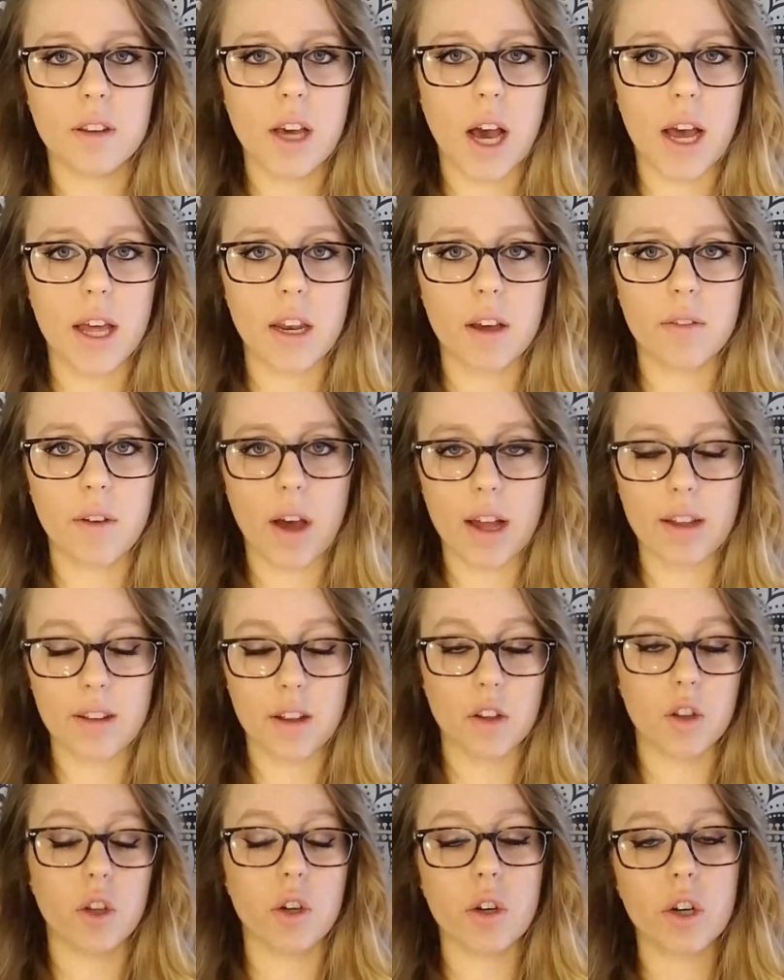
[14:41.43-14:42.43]
kind of as
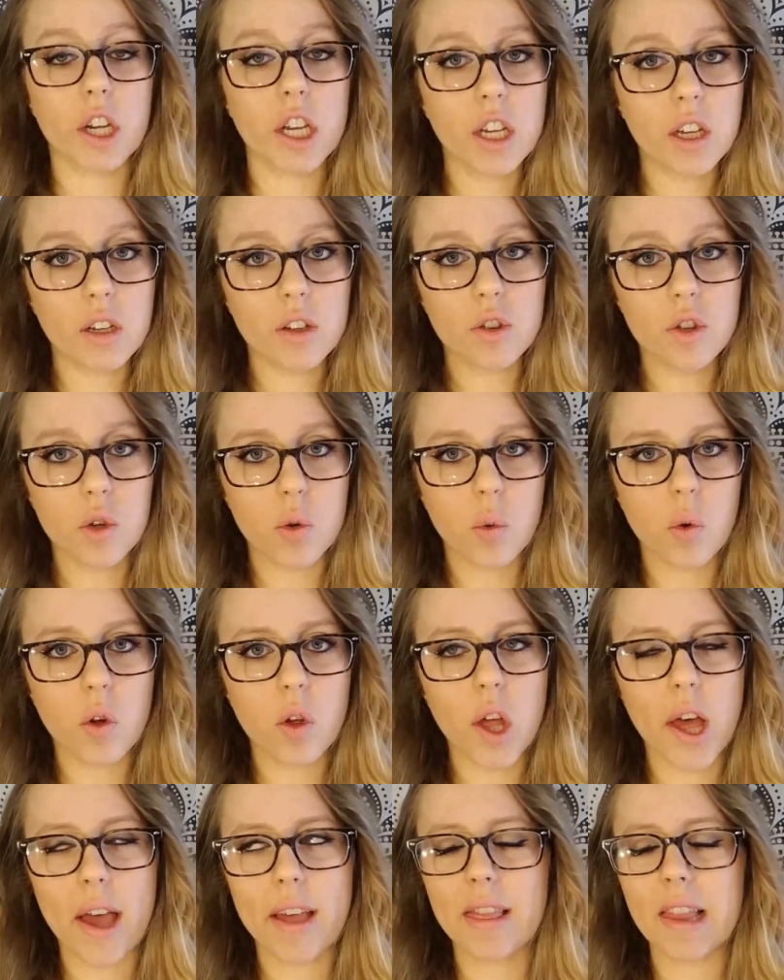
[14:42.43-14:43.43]
a learning
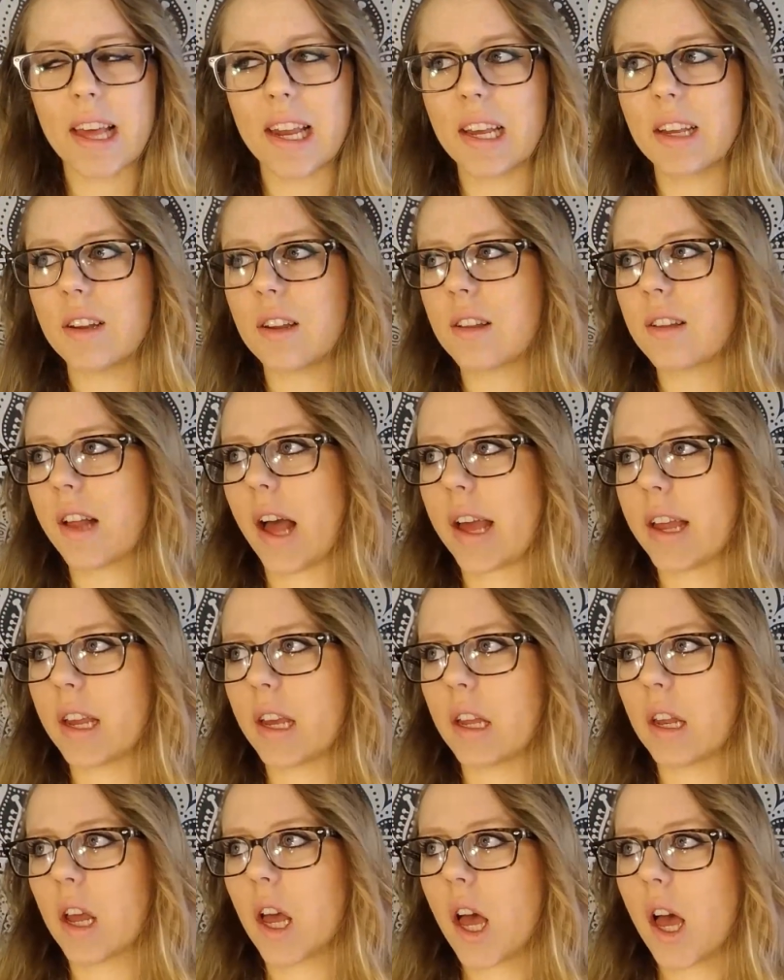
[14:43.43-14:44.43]
tool, and then I
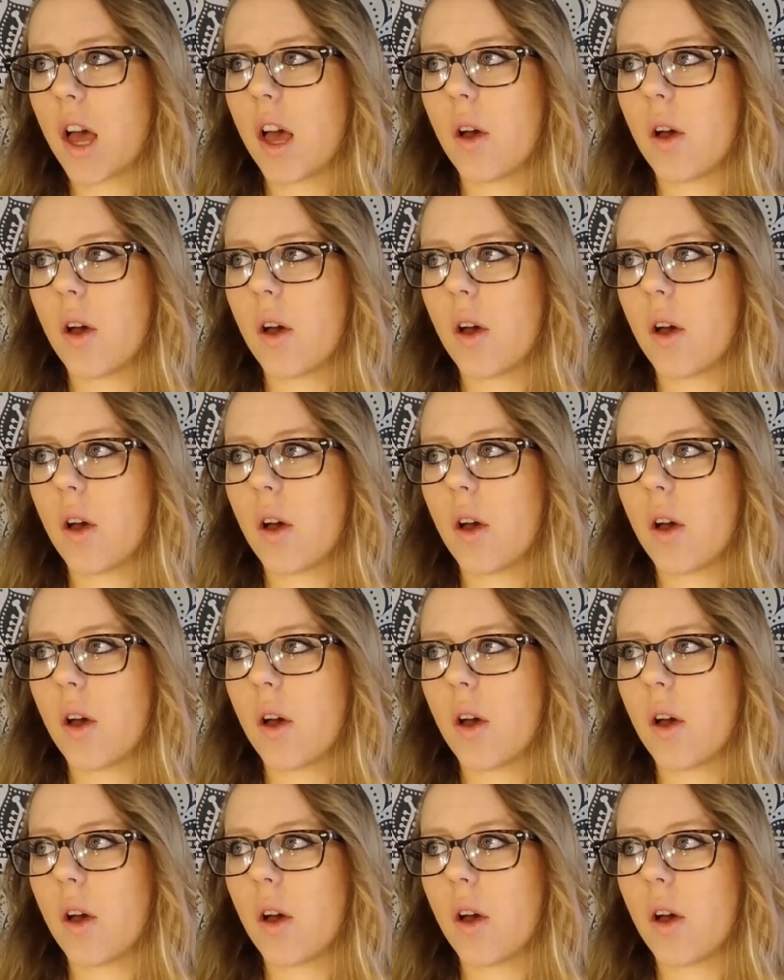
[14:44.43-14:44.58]
decided,